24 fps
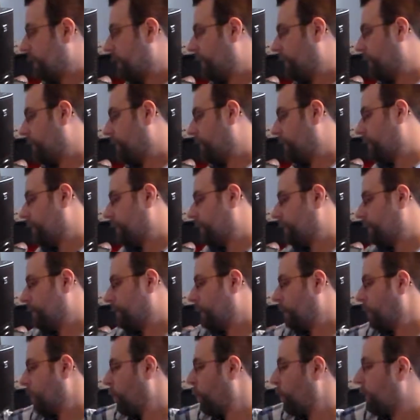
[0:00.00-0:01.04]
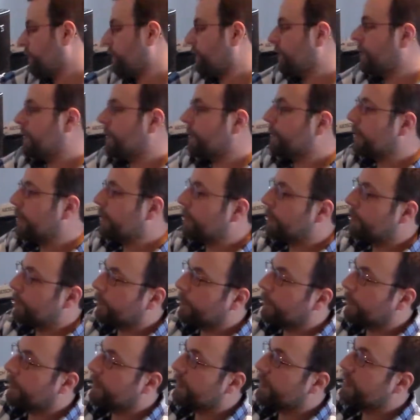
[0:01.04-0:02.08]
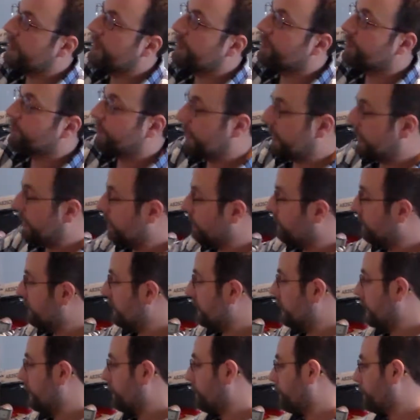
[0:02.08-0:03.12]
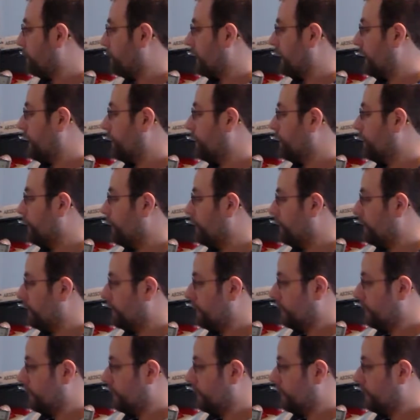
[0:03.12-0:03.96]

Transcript: That's one step up from the last Pentium D I pulled out.